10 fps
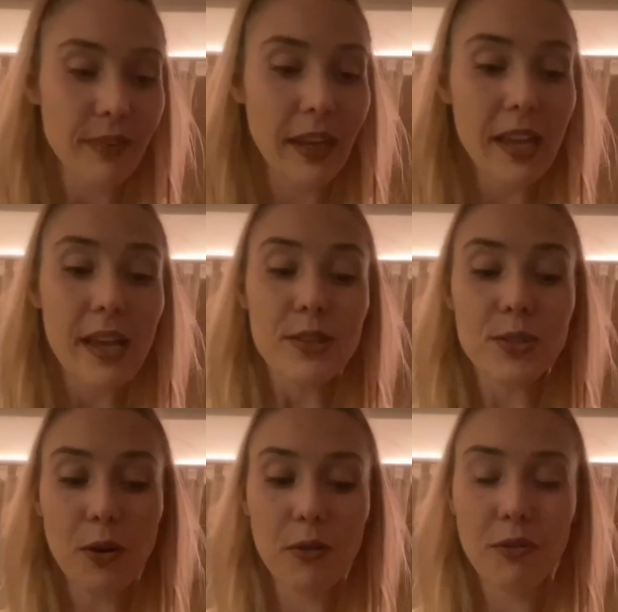
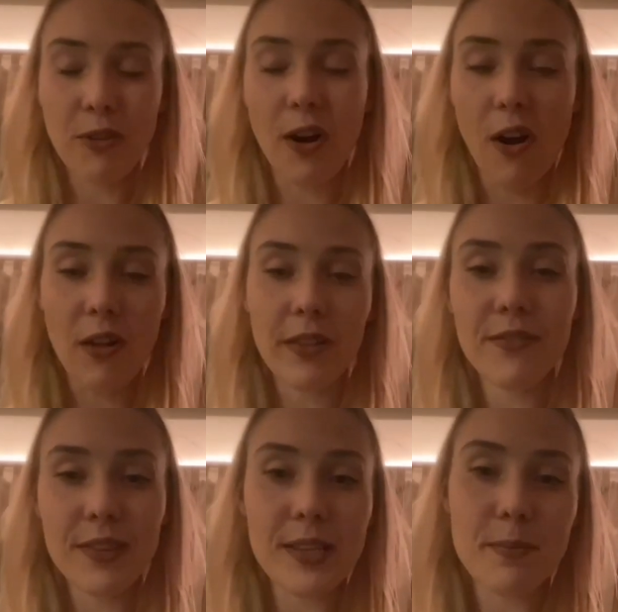So for all of
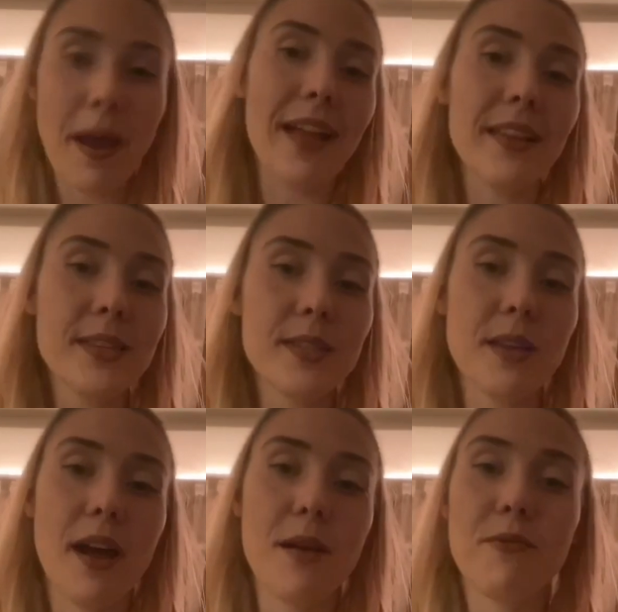these palettes,
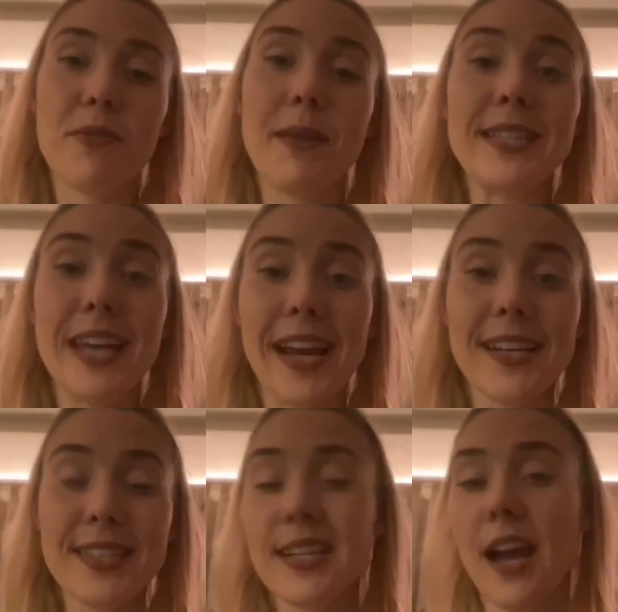for my
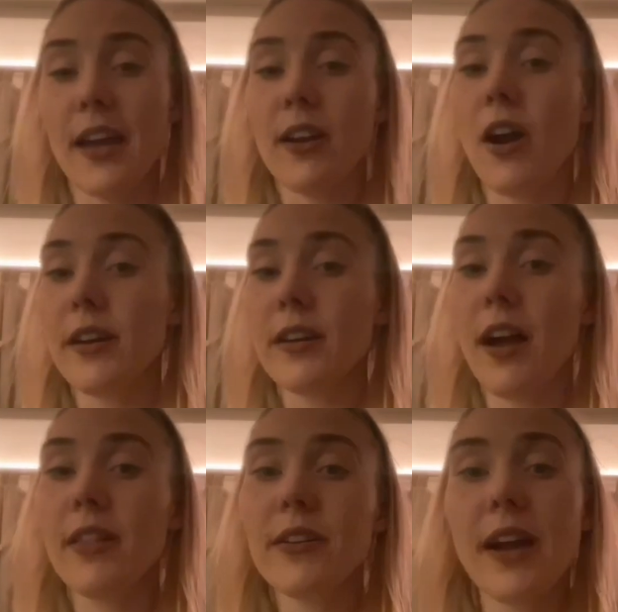text and icon
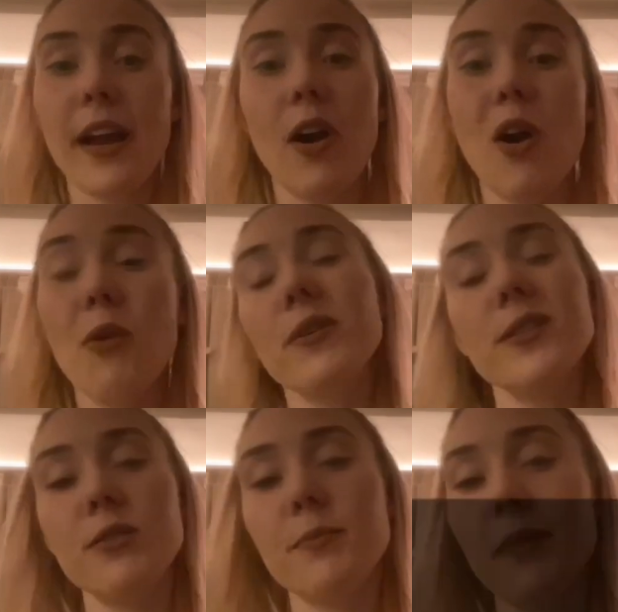color, I always
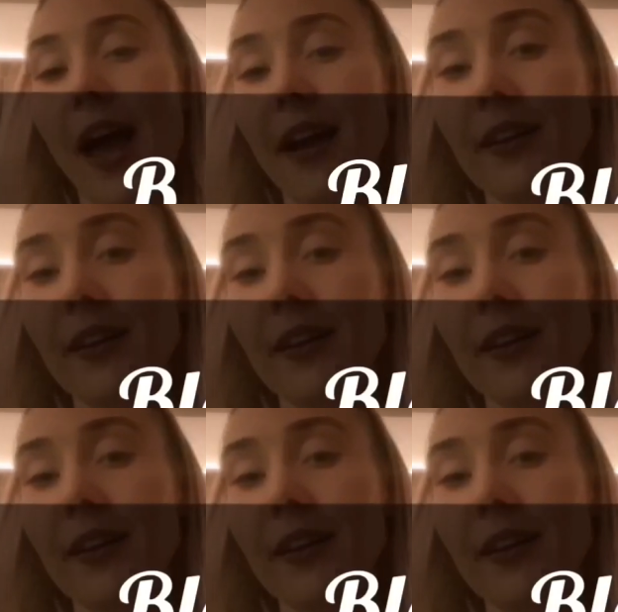use black.